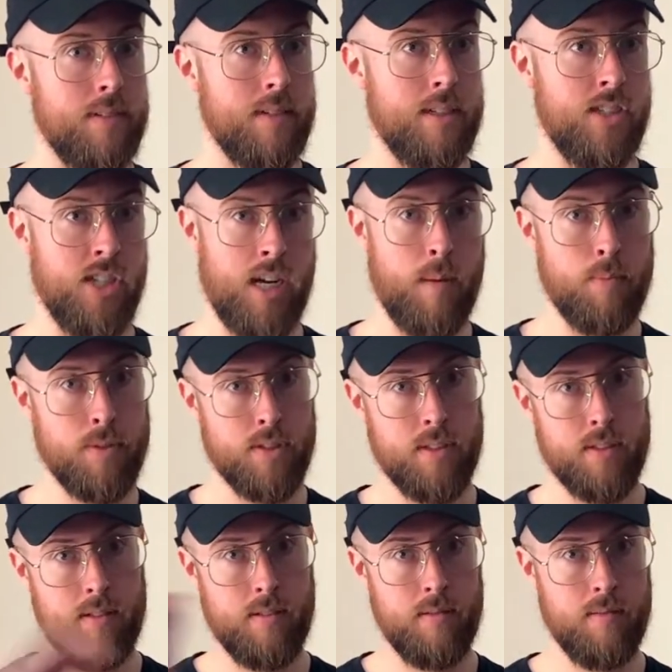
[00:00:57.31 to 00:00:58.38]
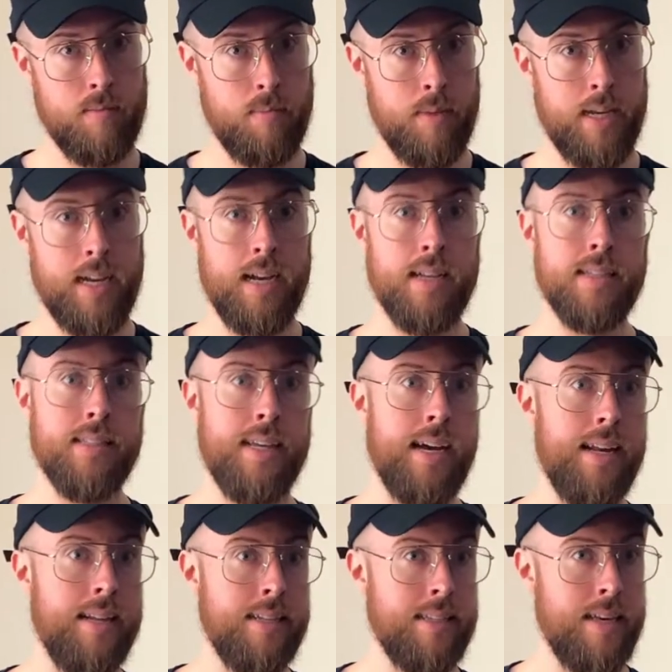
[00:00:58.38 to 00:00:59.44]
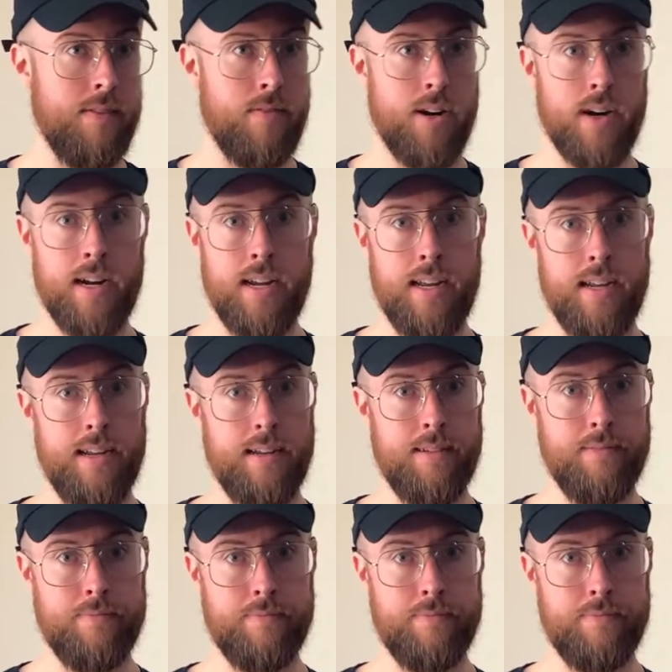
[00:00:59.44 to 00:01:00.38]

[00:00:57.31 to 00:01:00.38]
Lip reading: jumps because that is a very